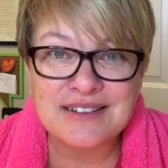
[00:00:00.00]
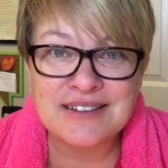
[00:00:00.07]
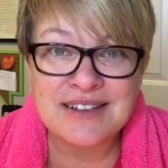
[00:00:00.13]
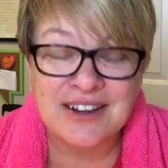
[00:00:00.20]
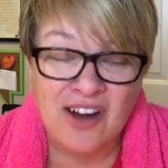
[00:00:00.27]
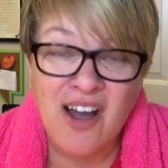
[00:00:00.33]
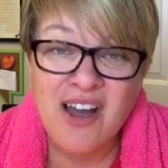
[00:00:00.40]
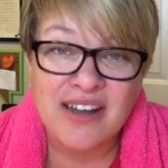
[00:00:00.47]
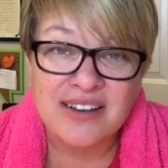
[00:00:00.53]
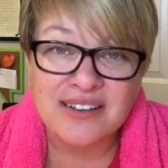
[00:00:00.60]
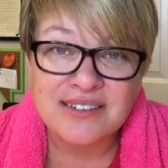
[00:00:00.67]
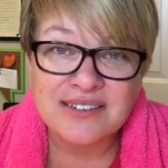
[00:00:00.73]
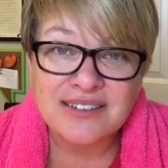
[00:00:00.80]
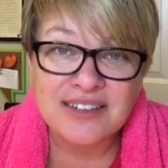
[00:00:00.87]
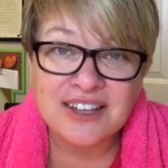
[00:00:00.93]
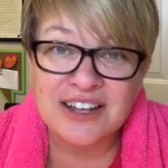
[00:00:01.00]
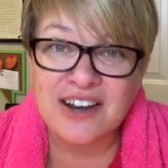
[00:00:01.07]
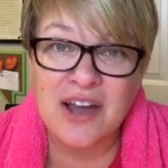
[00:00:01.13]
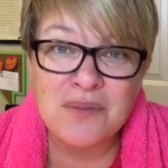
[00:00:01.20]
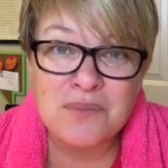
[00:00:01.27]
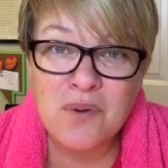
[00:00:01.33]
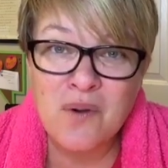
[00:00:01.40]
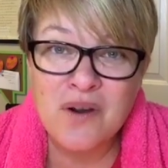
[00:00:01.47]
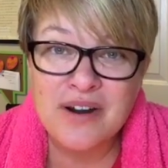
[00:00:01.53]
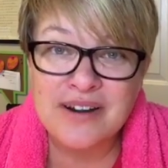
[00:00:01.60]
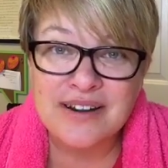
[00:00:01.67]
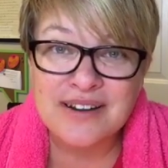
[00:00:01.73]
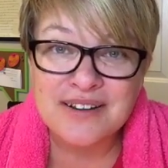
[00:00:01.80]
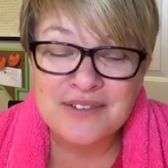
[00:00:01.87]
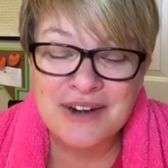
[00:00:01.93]
get on get on
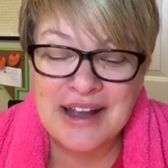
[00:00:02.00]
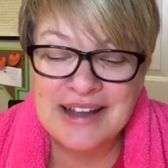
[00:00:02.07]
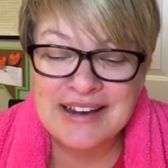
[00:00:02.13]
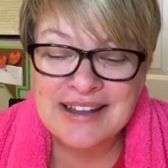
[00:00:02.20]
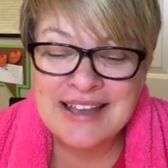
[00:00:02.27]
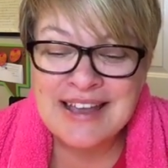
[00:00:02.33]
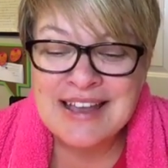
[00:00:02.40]
board, right?